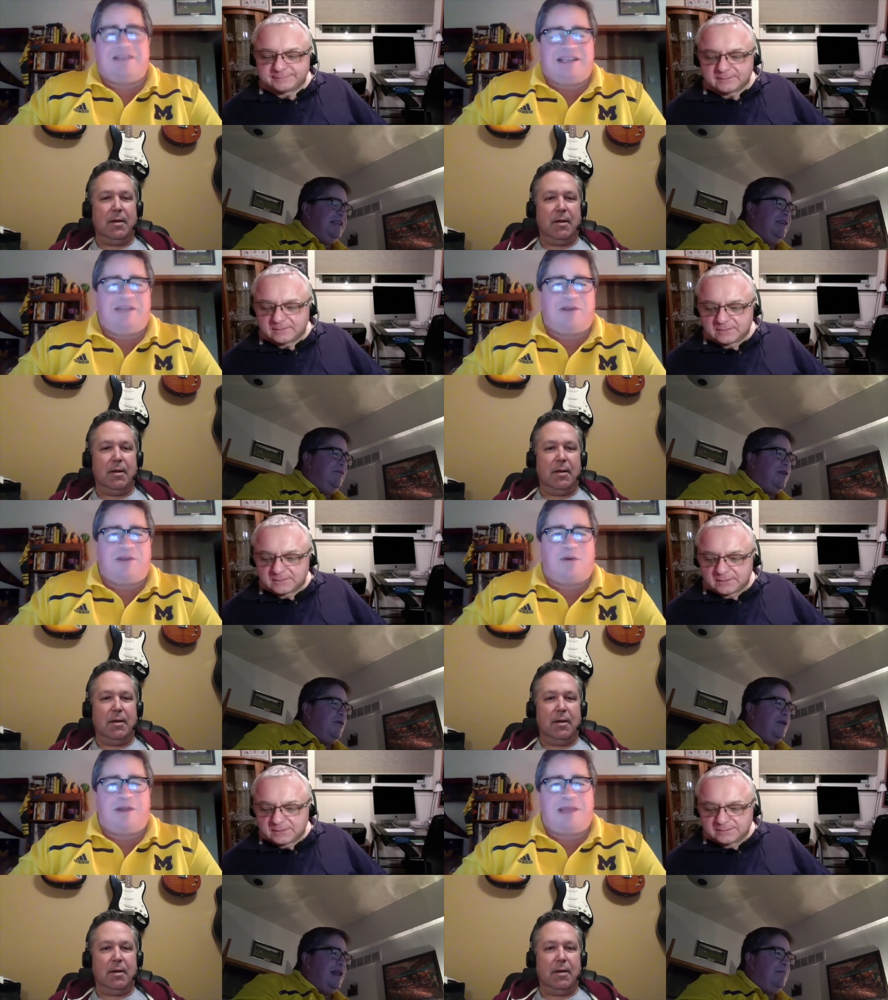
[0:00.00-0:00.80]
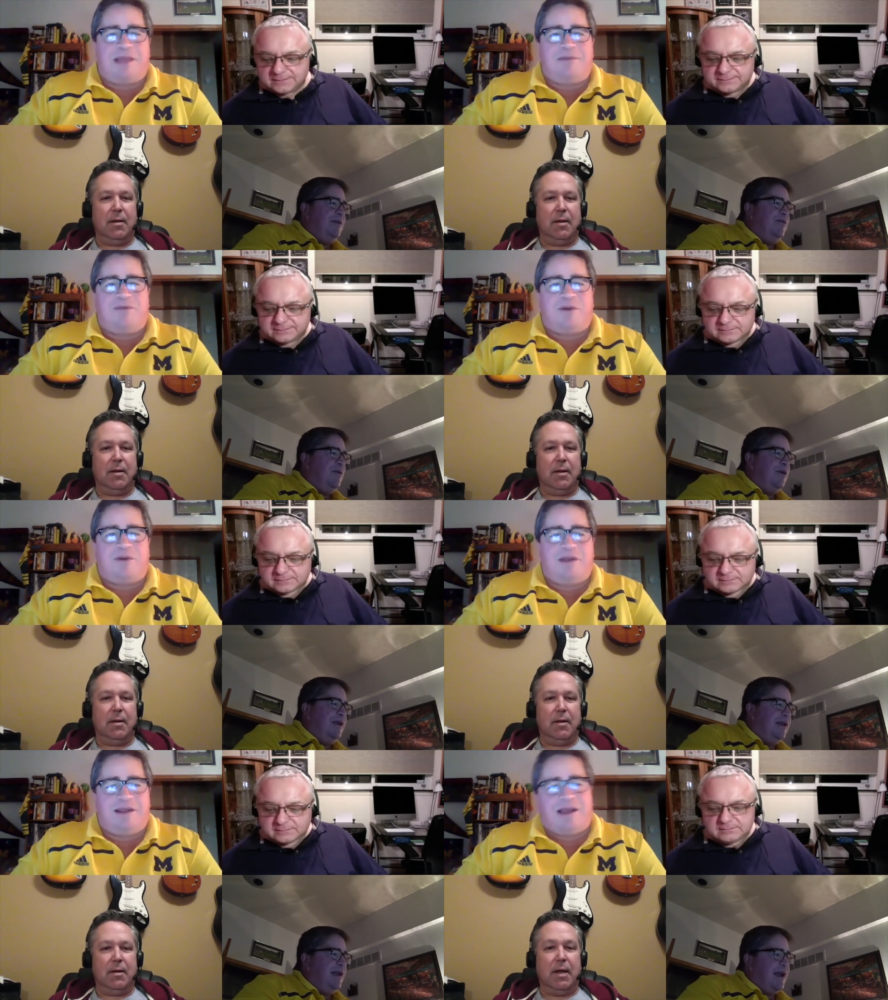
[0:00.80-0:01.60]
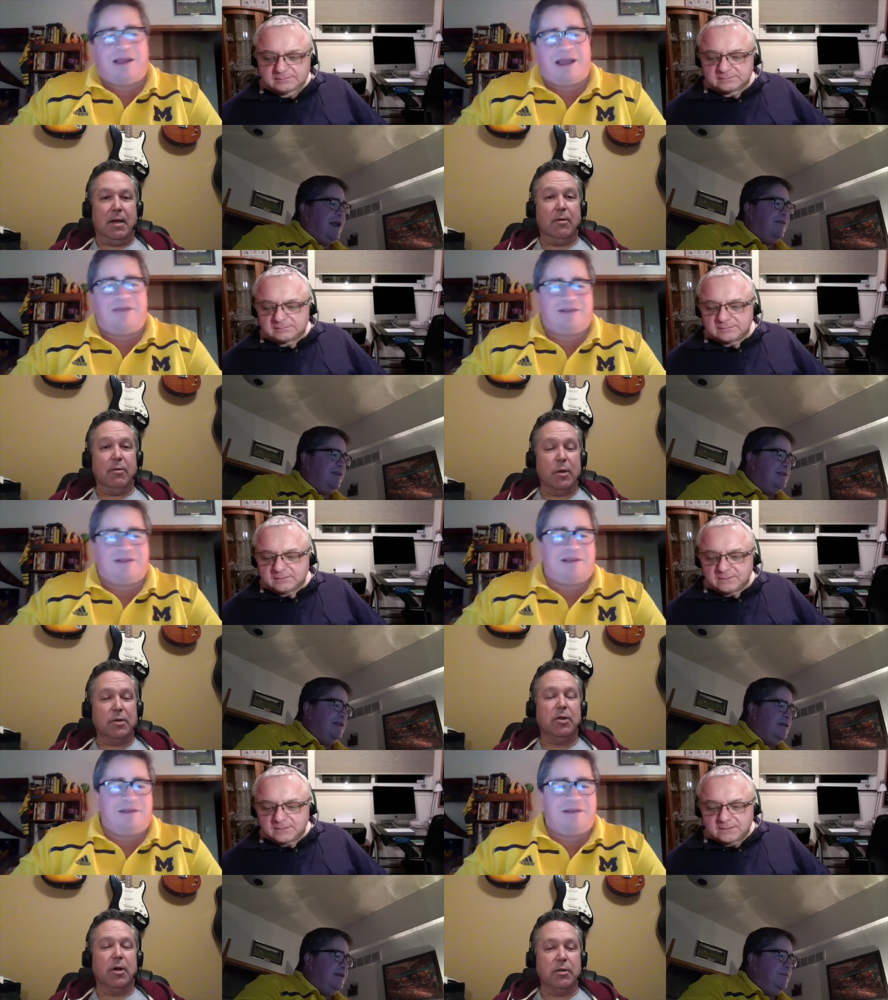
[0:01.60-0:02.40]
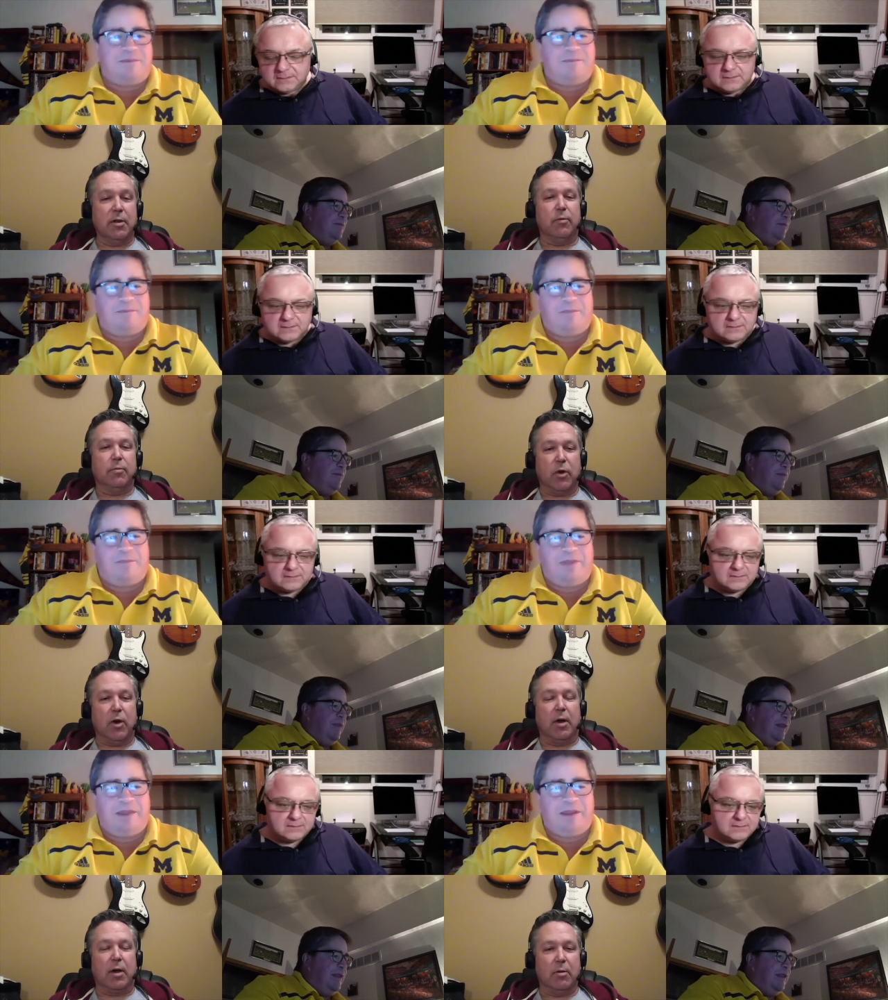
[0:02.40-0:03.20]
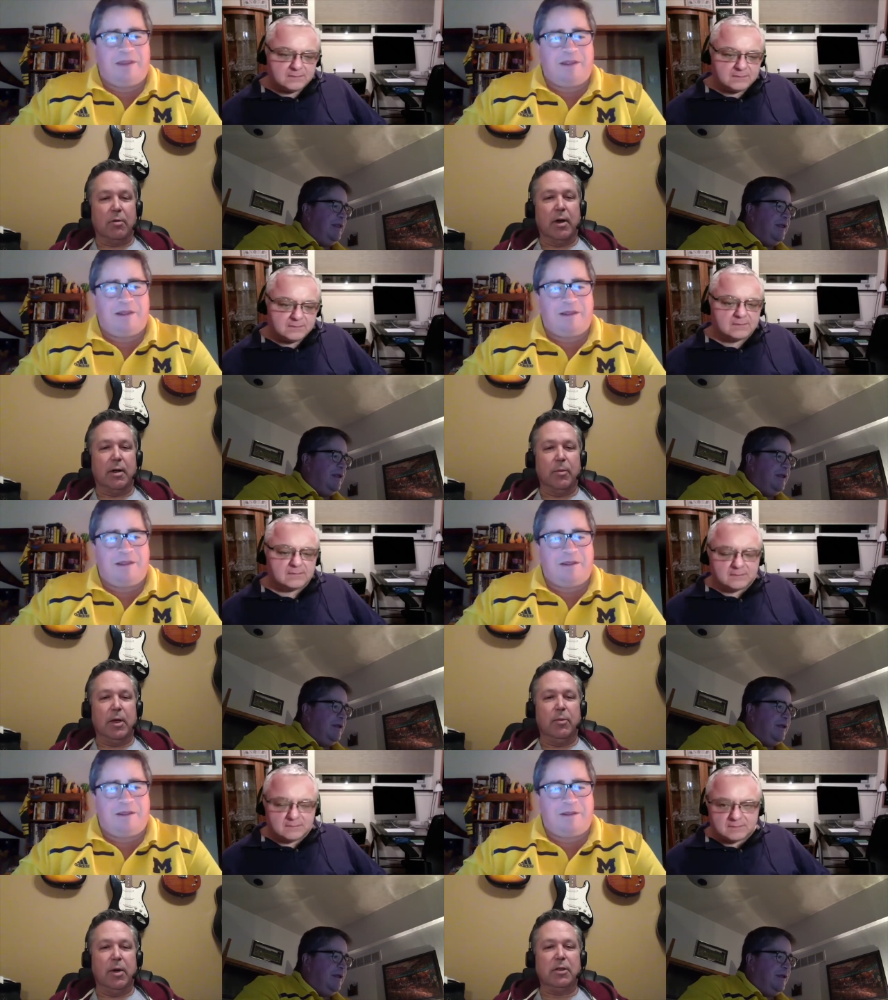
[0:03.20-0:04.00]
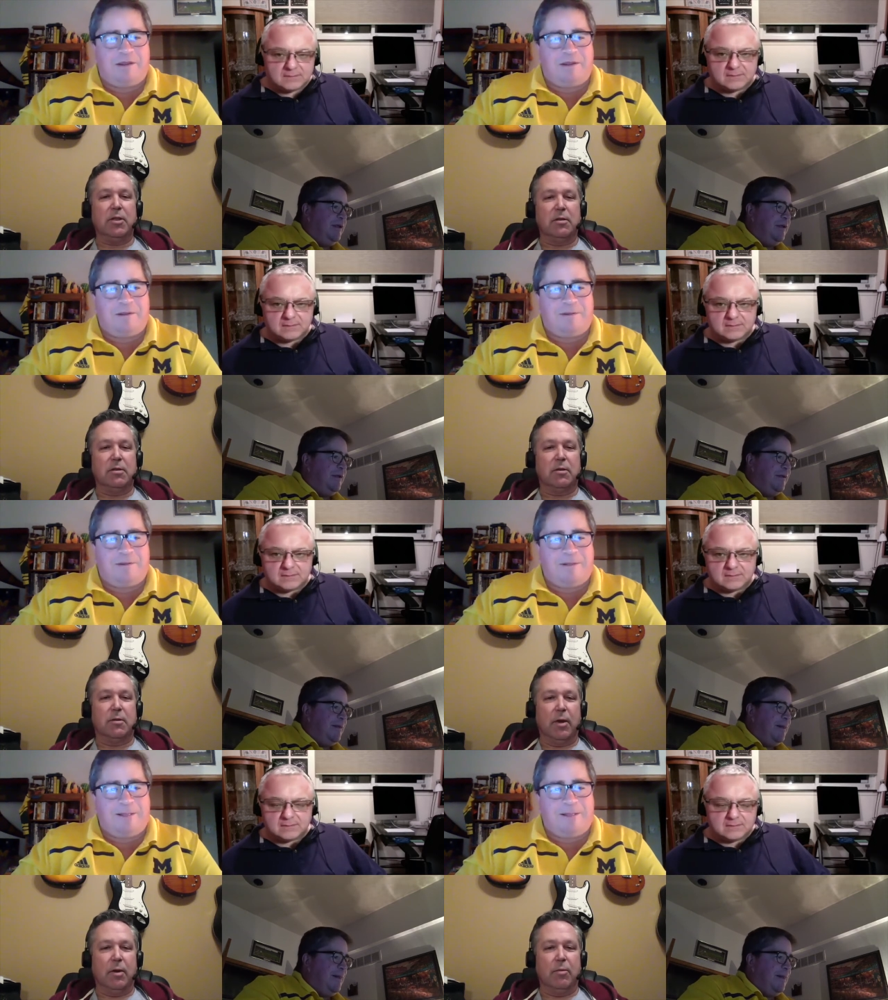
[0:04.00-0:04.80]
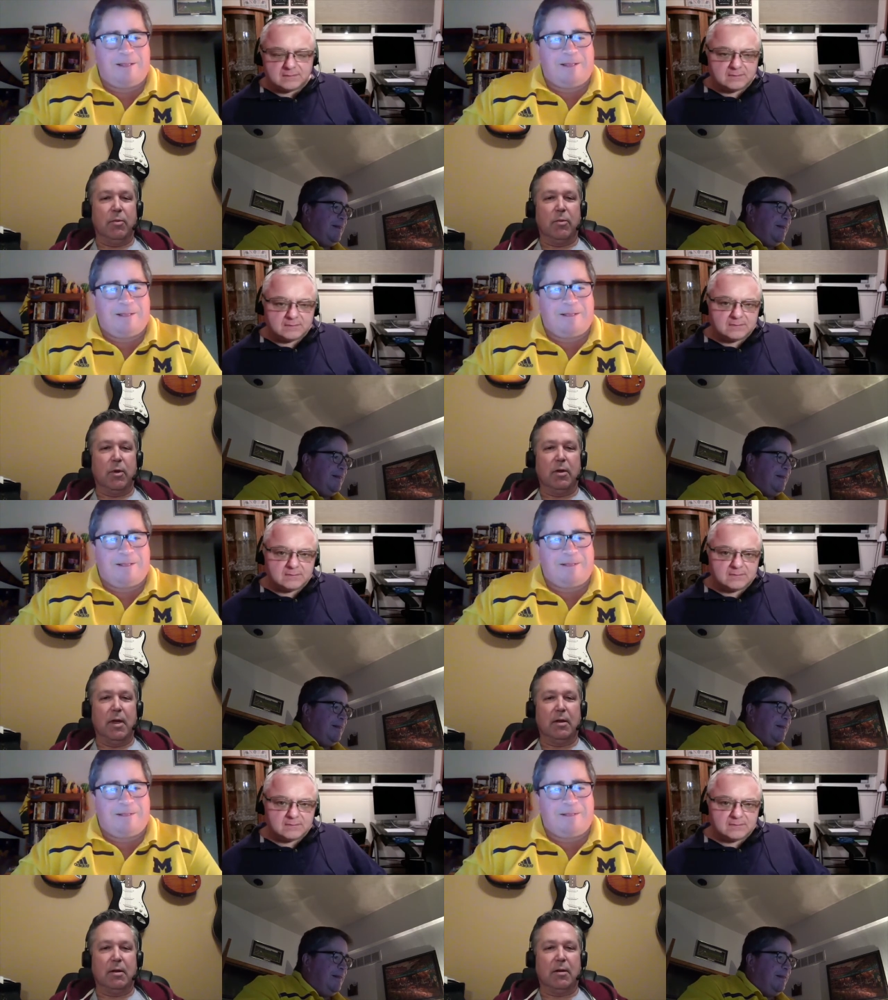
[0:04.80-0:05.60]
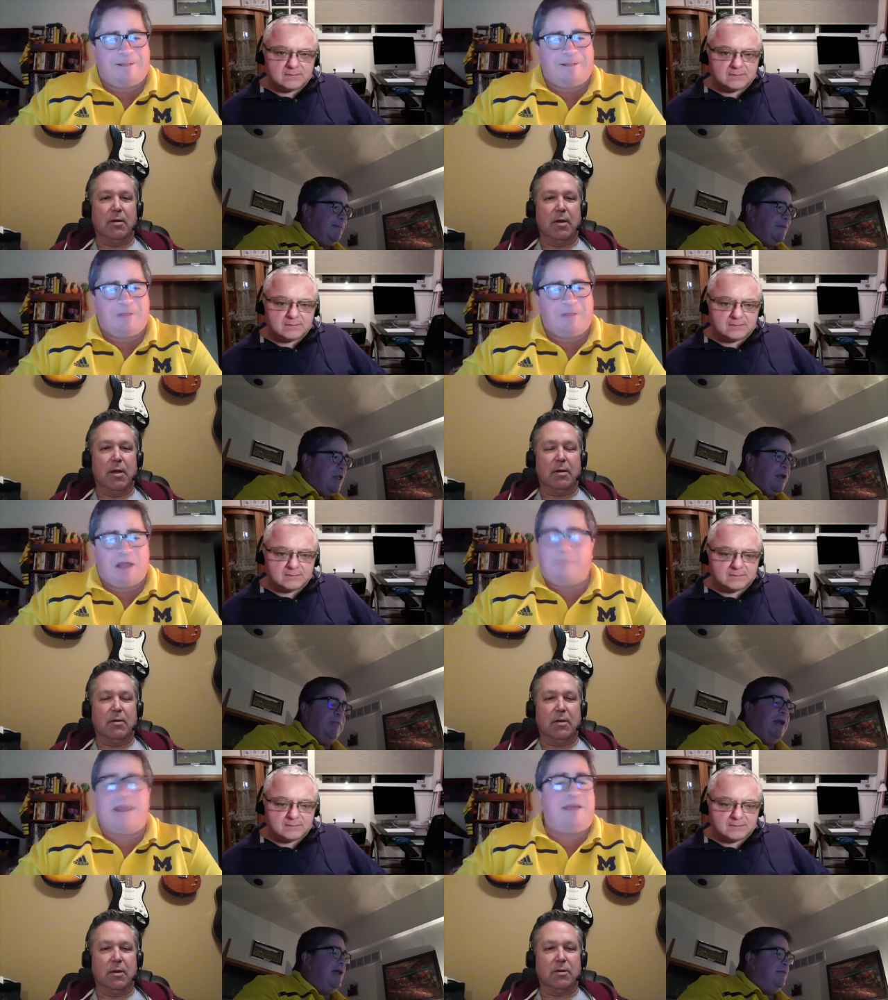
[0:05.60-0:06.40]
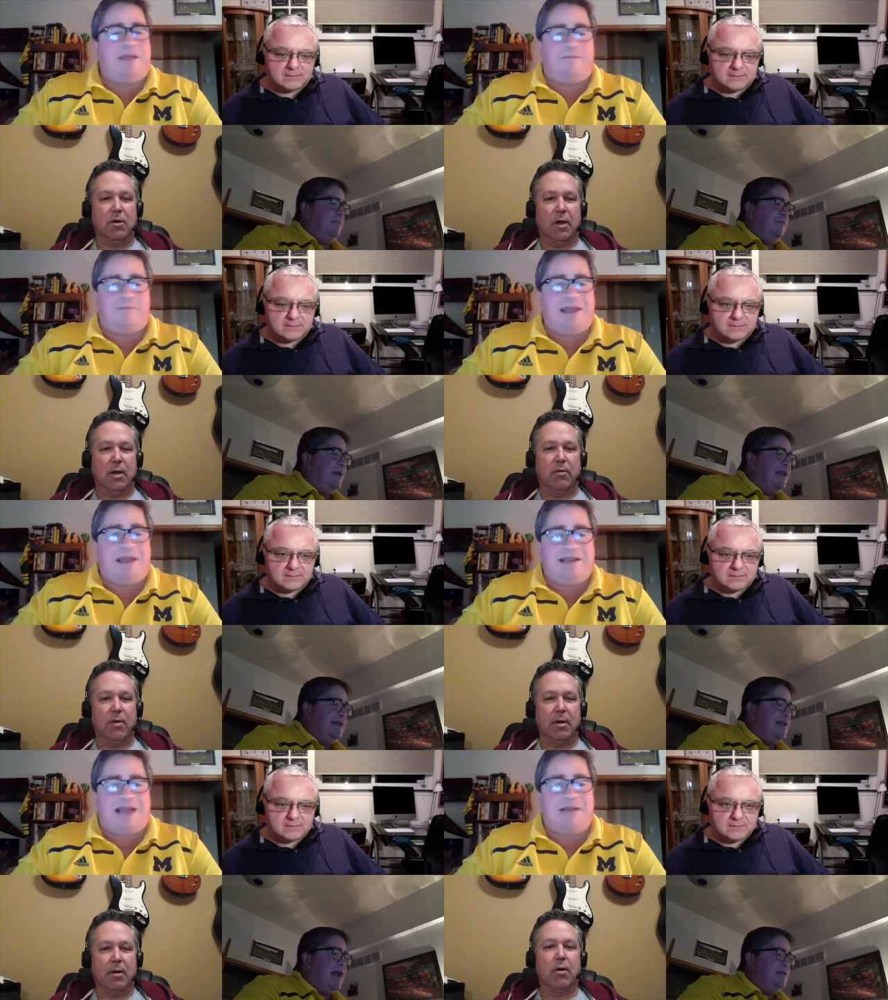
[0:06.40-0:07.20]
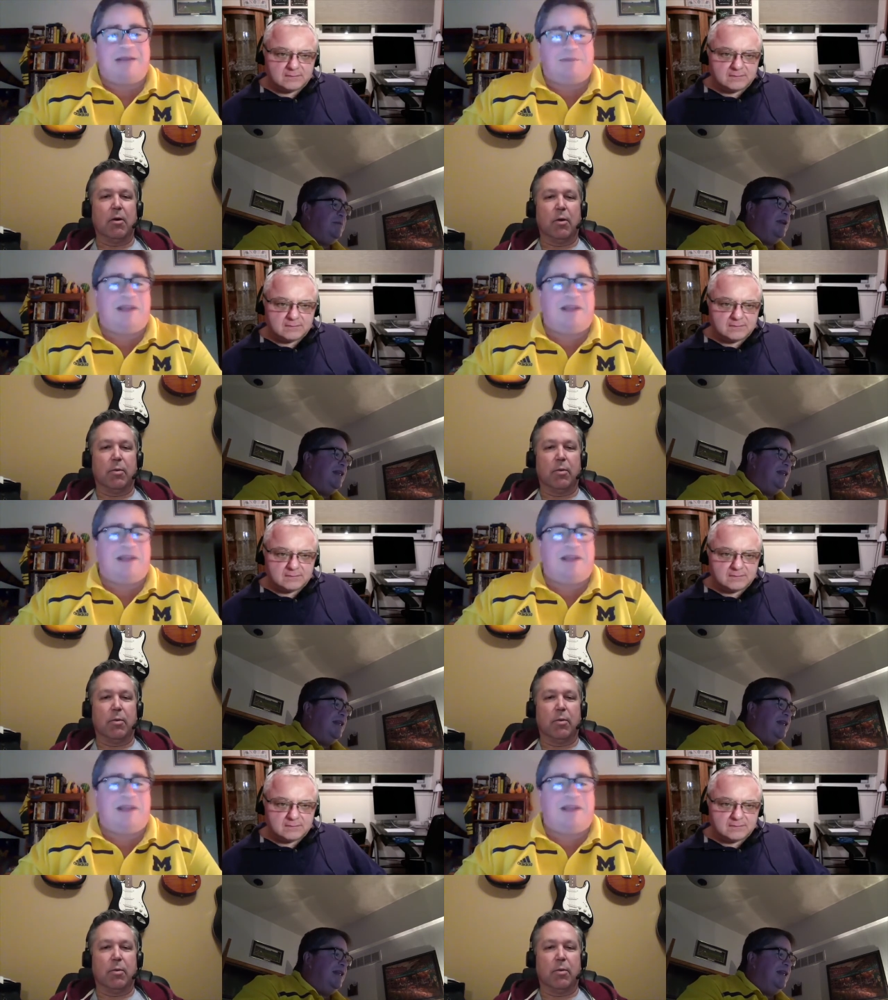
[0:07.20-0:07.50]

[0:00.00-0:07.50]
Speaker 1: he recorded that before.
Speaker 2: And there was Jerry Jeff talk, right? I mean, he mentioned him in that that uh, song, many right? Times, or, or